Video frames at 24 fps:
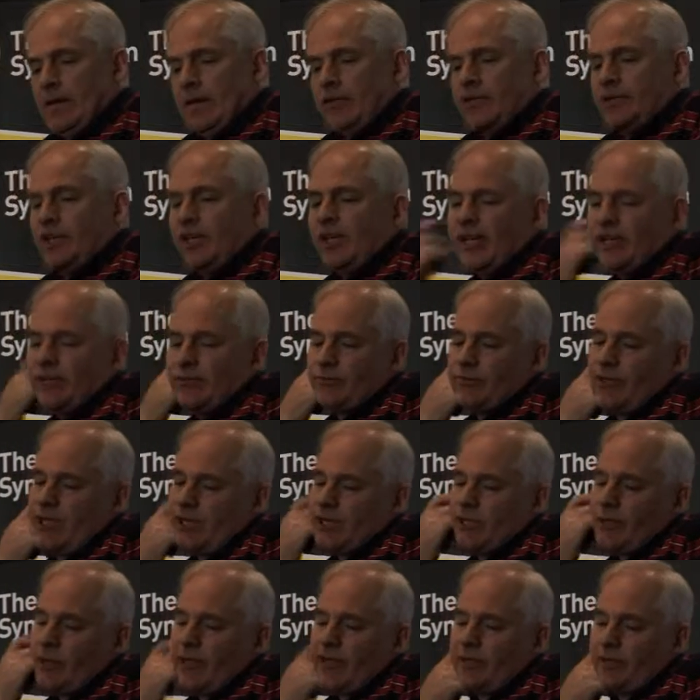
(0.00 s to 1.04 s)
So you get
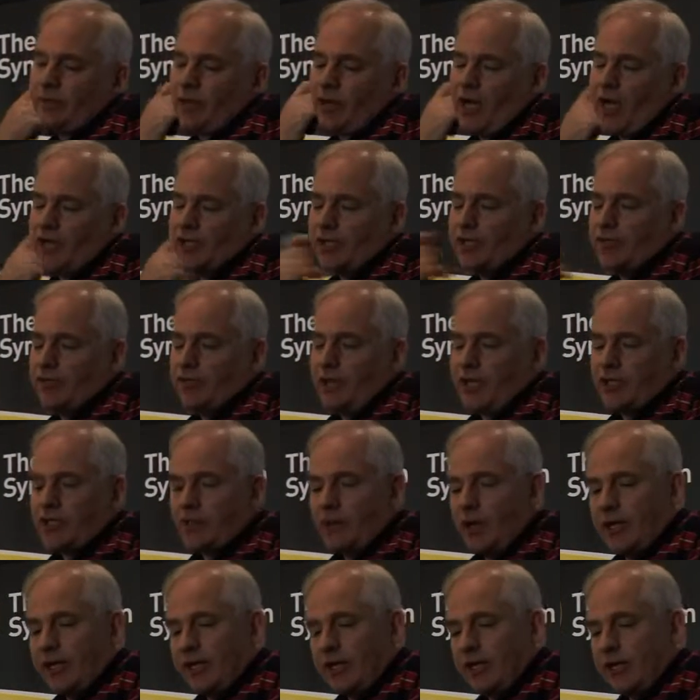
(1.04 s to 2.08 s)
fluctuating prices,
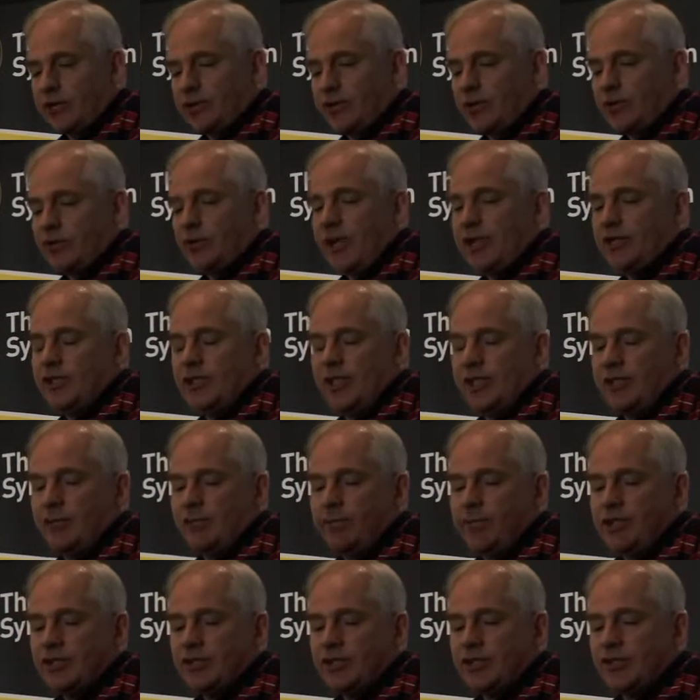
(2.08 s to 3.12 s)
fluctuating interest rates, you get a
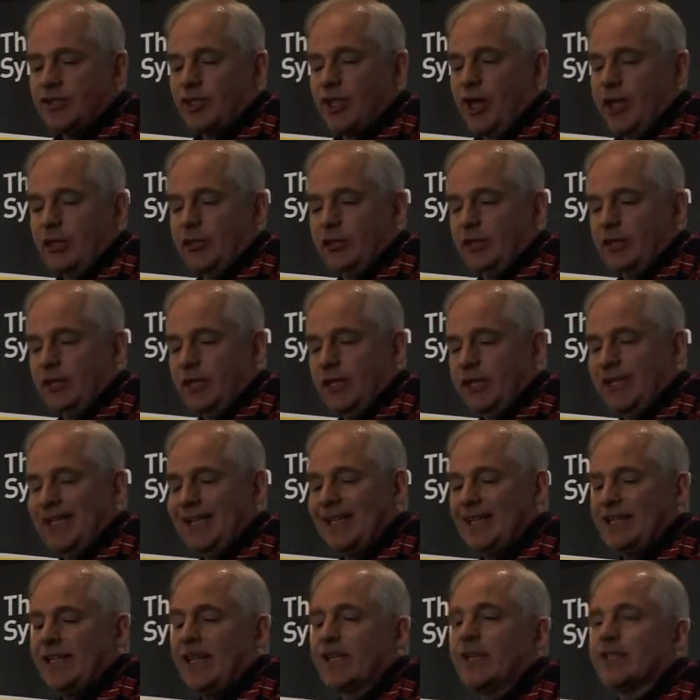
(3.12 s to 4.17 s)
business cycle, and you
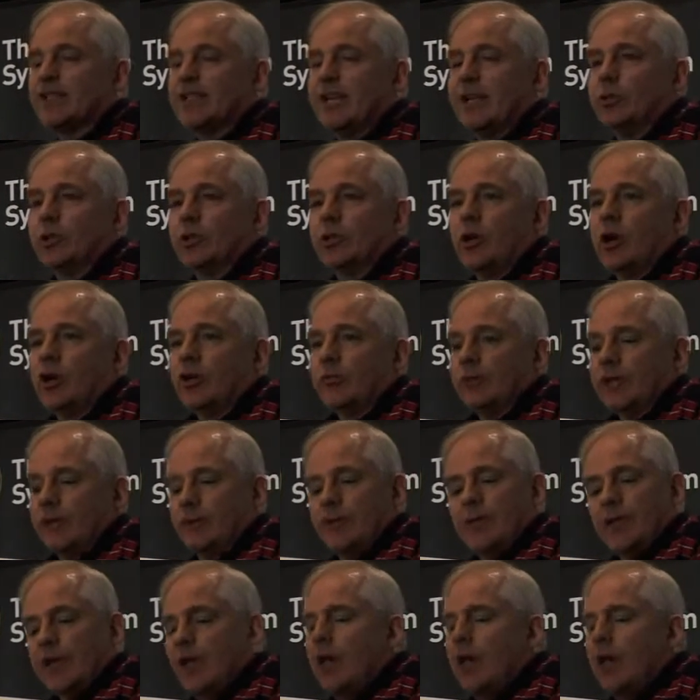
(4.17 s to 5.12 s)
get an unstable economy.